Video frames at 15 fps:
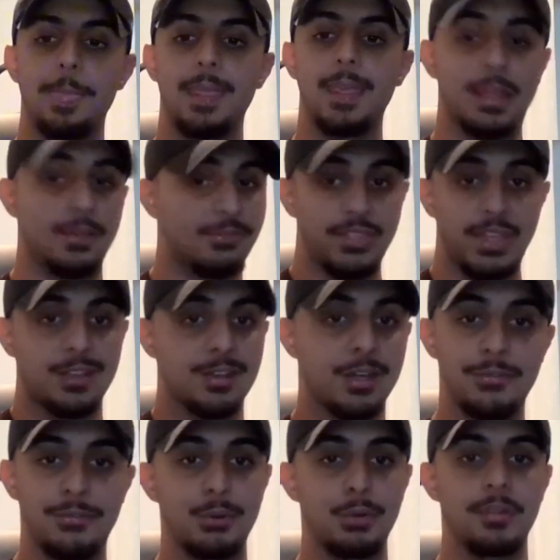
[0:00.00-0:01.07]
If they kind
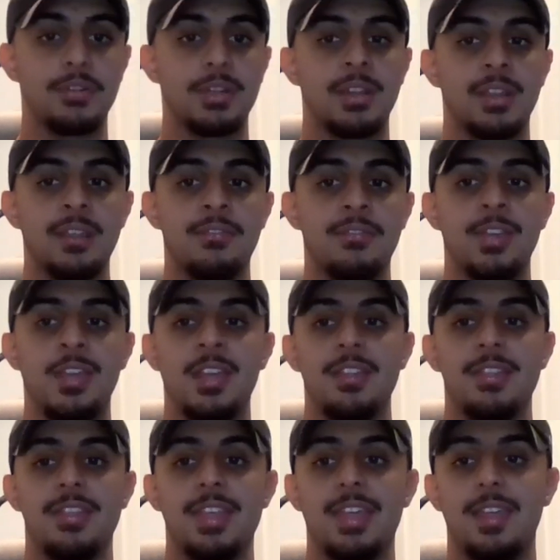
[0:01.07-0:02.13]
of fall off a cliff,
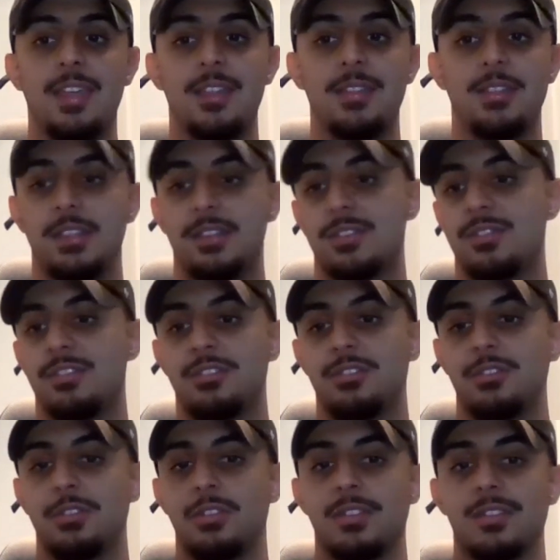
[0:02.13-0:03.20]
then this
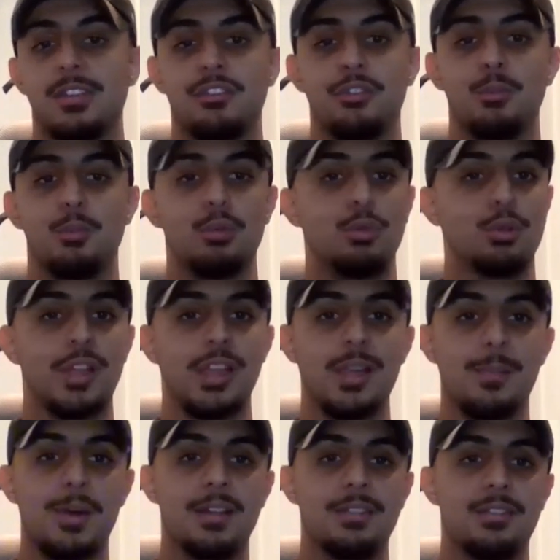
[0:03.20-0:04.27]
decision will look like a
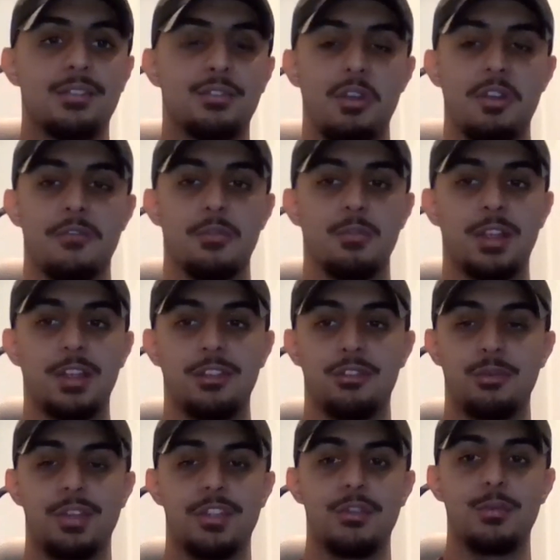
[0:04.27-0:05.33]
masterstroke from Ricky
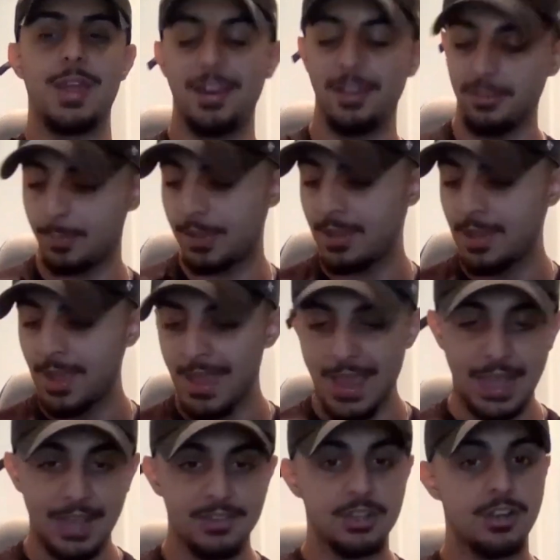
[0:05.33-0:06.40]
Stewart and the Raiders. But
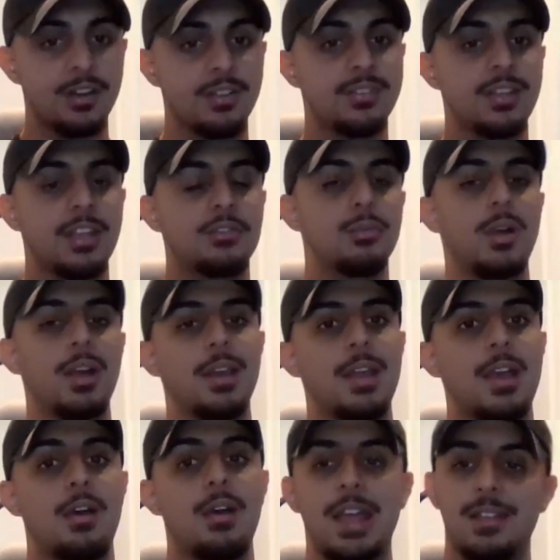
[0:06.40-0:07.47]
as it kind of stands right
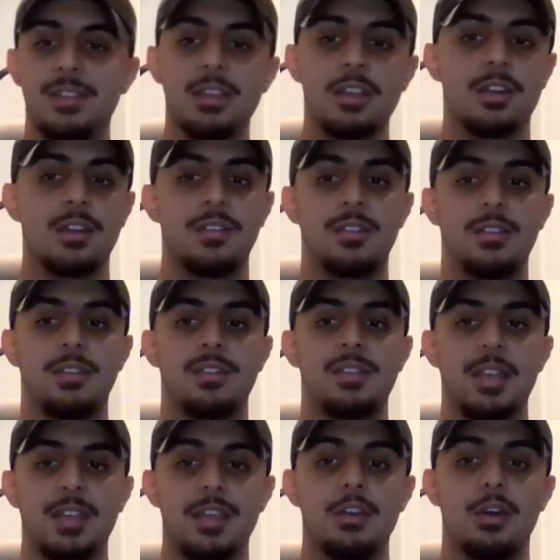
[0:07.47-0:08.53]
now, as they kind of sit
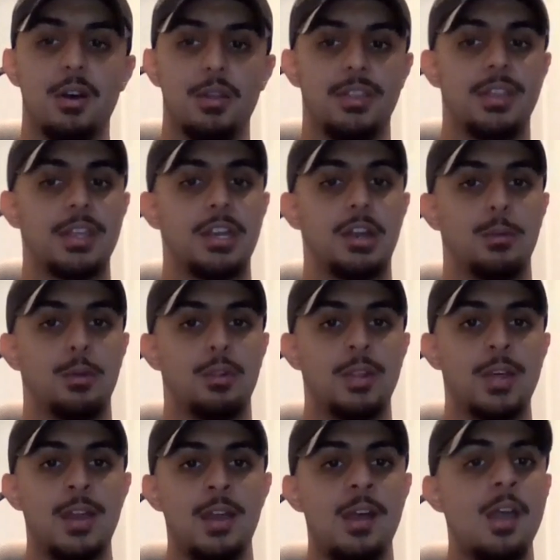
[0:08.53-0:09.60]
second on the NRL
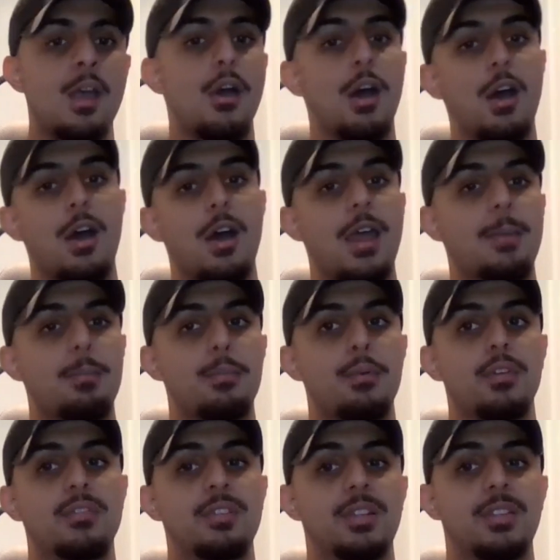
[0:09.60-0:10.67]
ladder, I
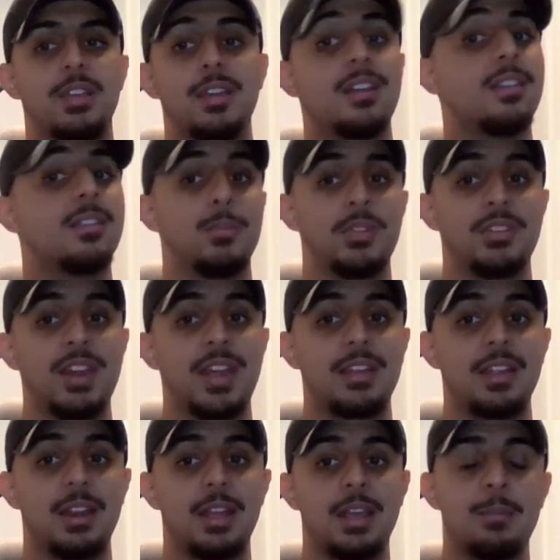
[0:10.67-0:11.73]
personally think it is a mistake
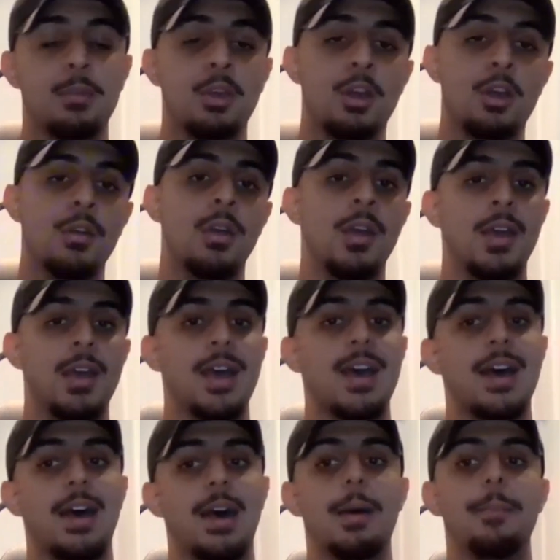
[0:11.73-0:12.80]
letting him go.
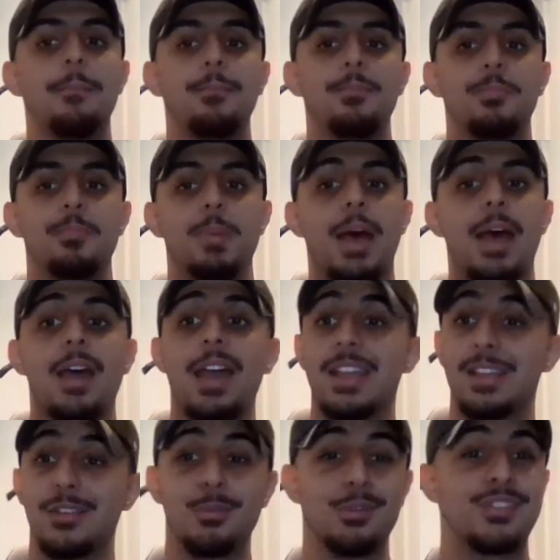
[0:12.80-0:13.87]
But I
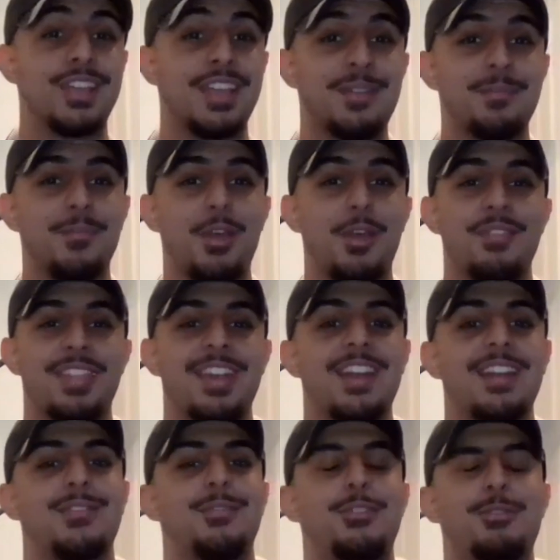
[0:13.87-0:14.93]
guess we'll see over the
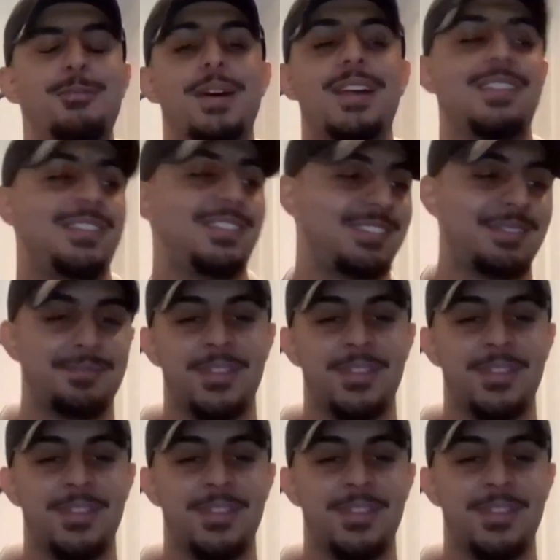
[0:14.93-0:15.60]
next few months.